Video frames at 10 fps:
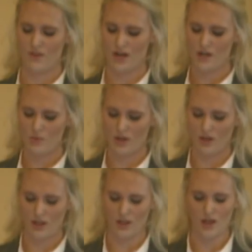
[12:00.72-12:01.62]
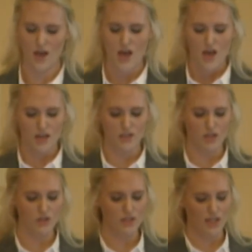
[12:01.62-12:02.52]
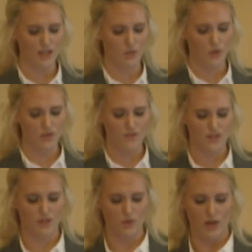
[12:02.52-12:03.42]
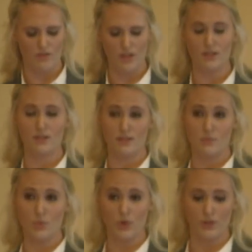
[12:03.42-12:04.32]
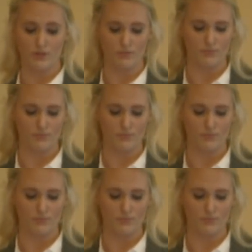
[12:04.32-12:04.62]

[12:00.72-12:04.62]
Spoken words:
variability associated with physical evidence is important.